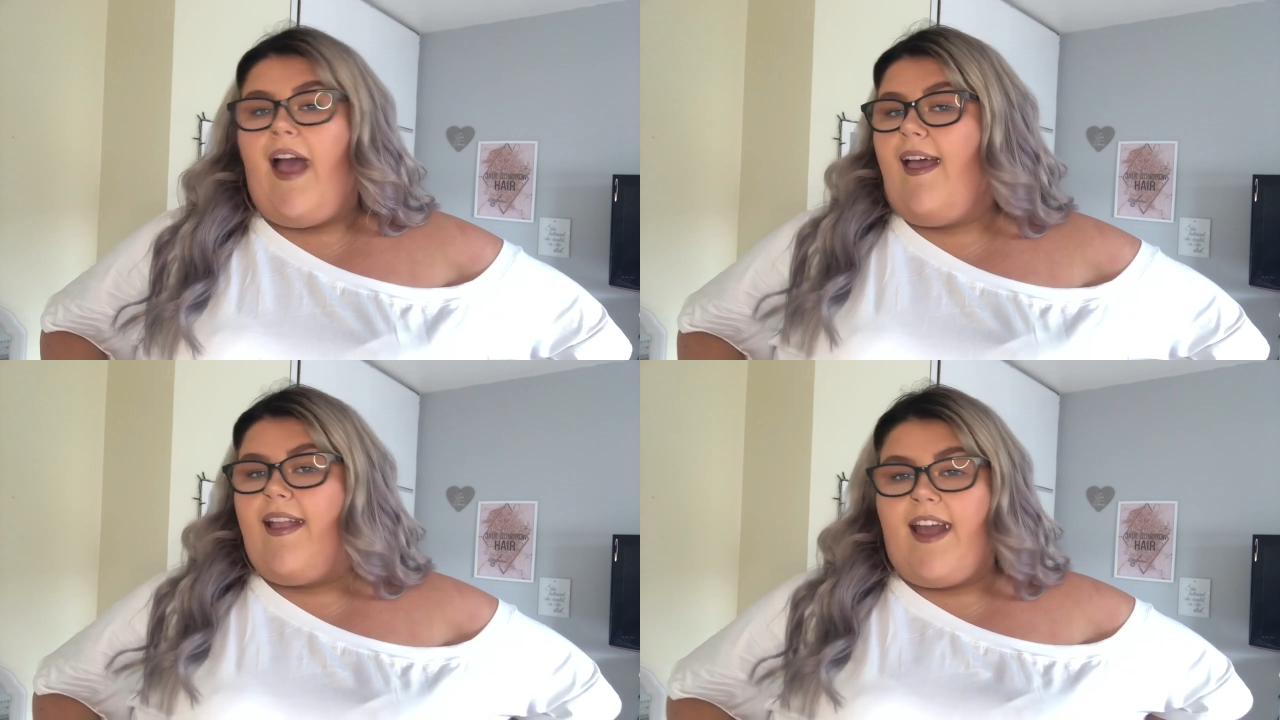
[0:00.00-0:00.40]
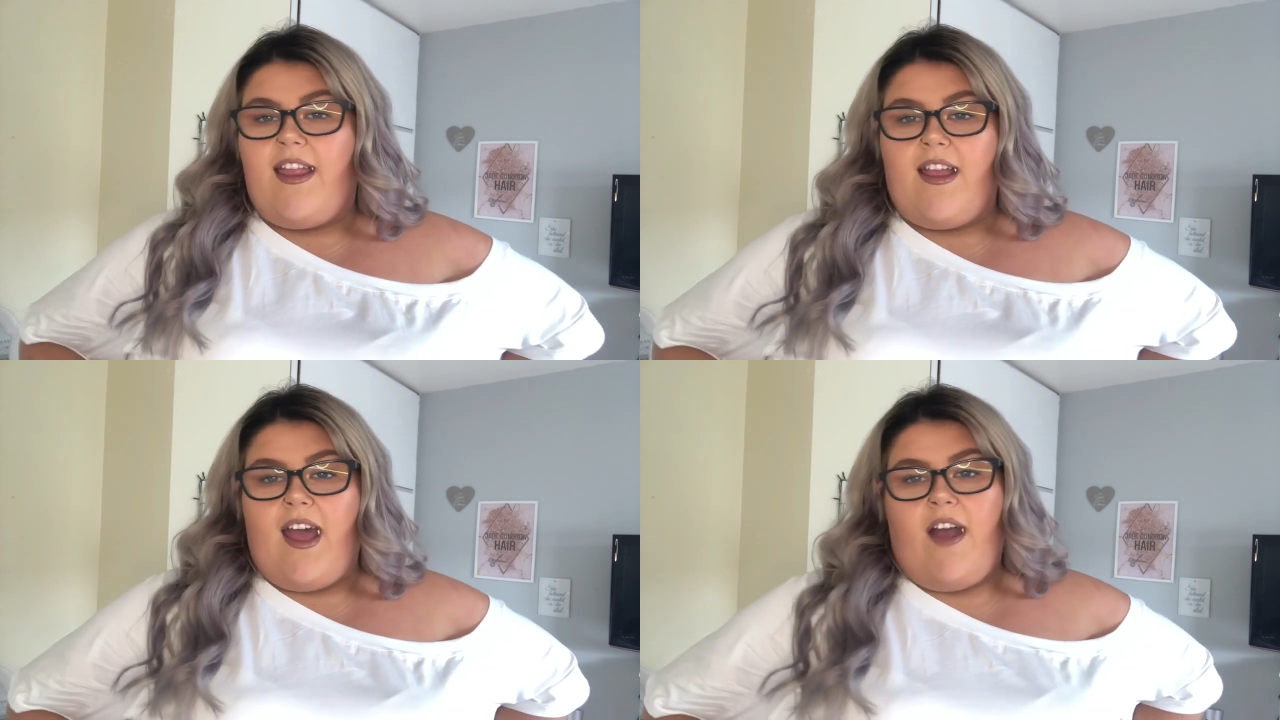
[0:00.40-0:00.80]
And at the end
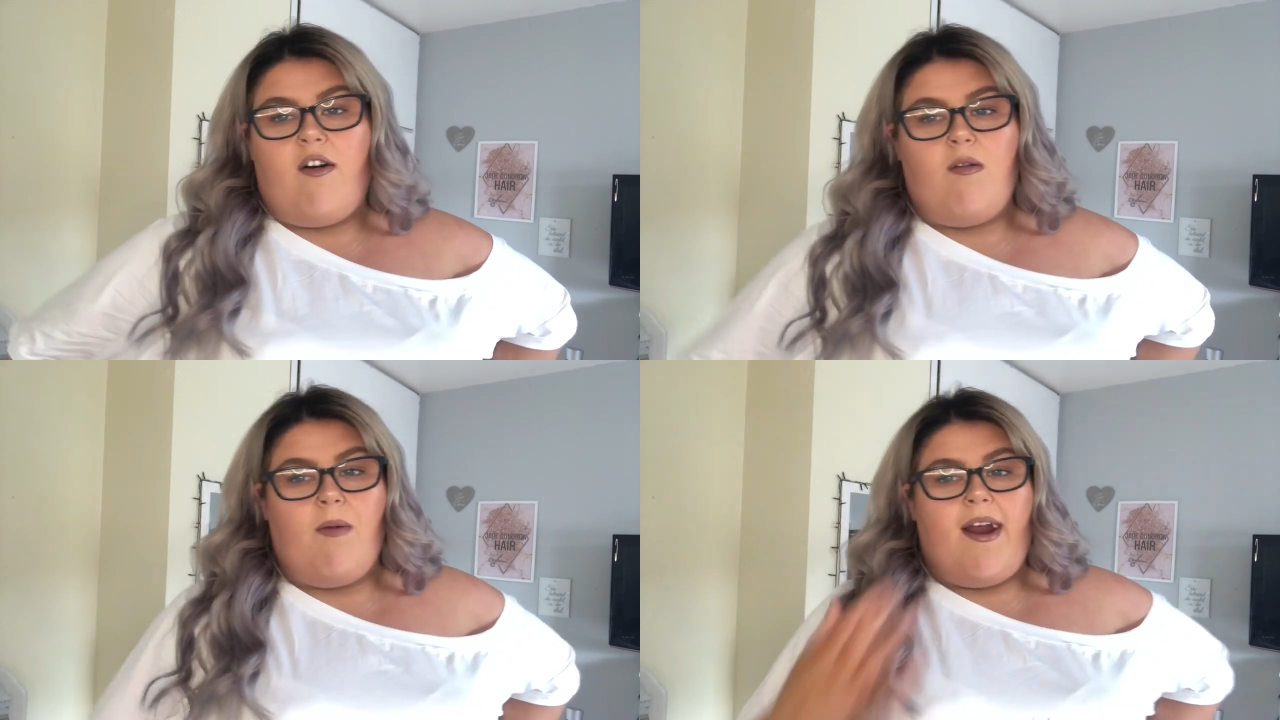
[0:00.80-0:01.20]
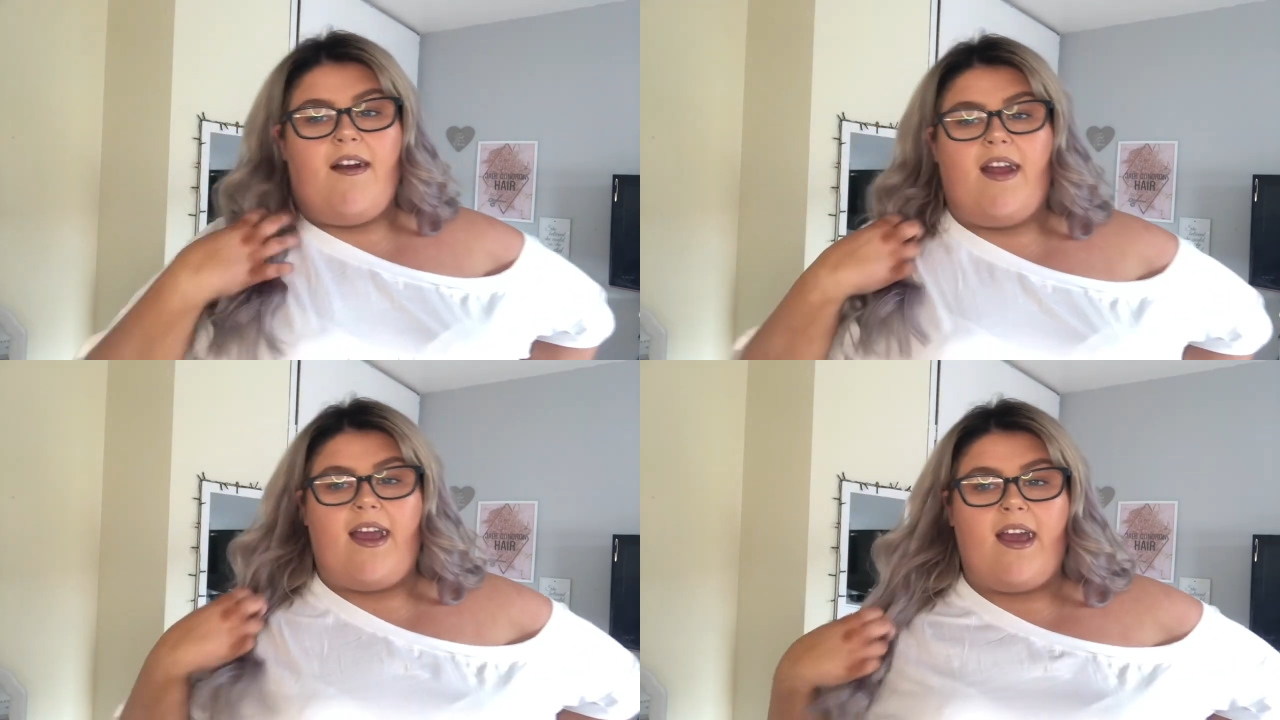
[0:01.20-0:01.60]
of the day, I could wear
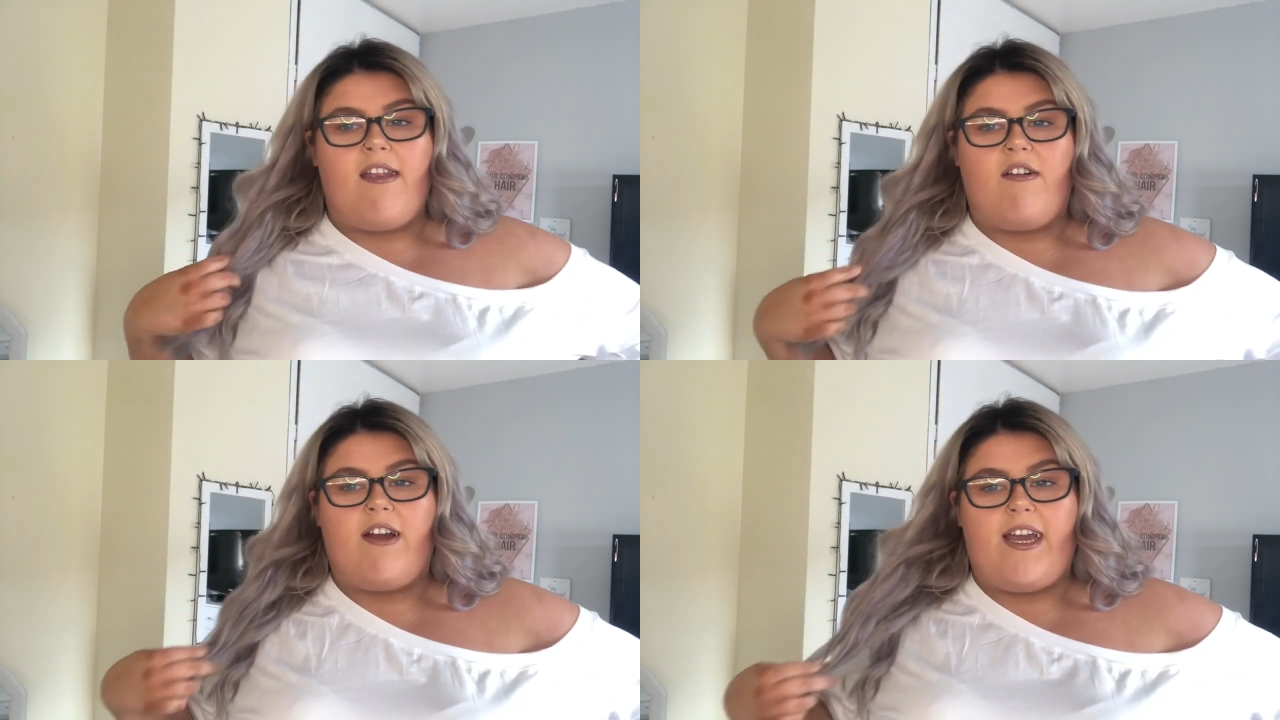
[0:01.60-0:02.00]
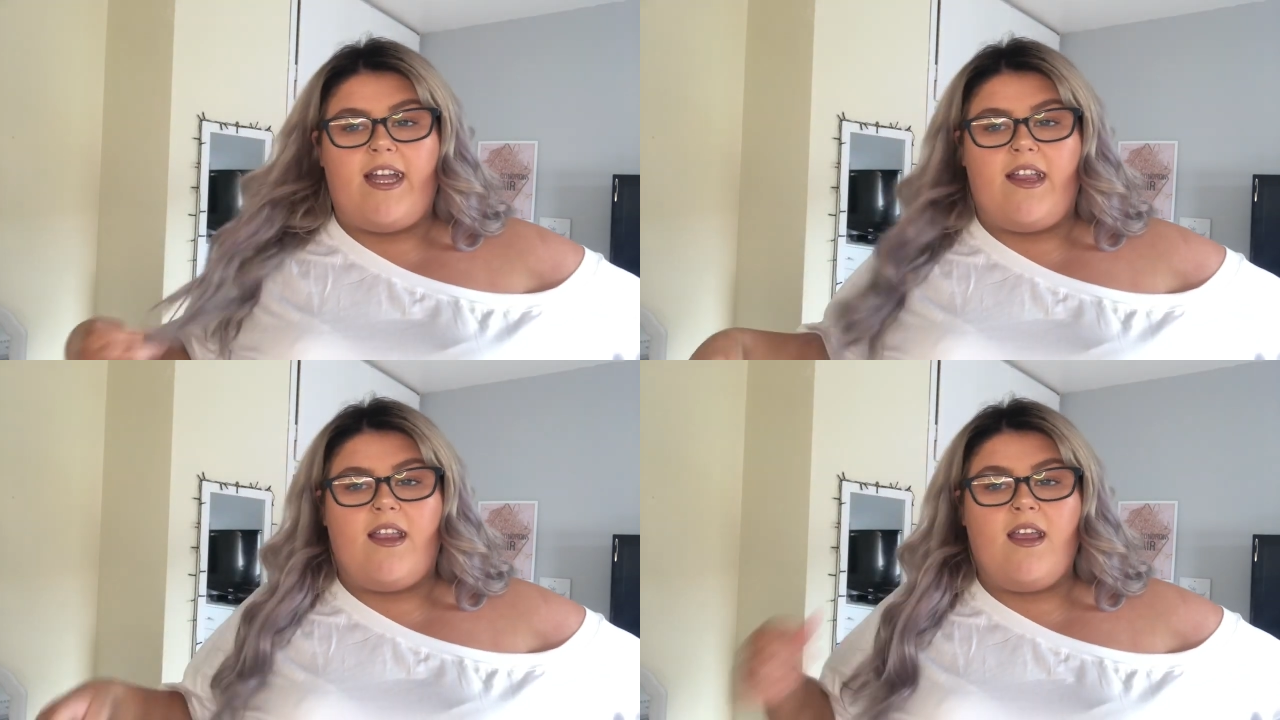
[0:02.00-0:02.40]
like a sucky
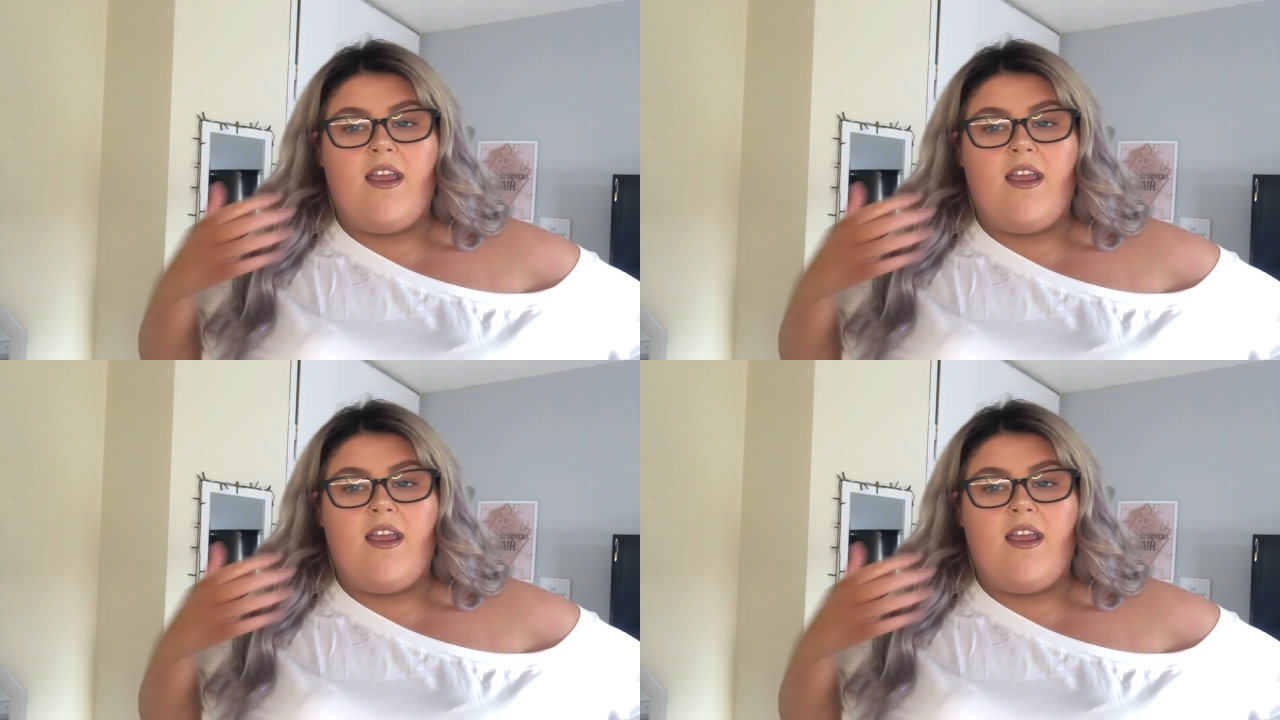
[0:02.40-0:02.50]
in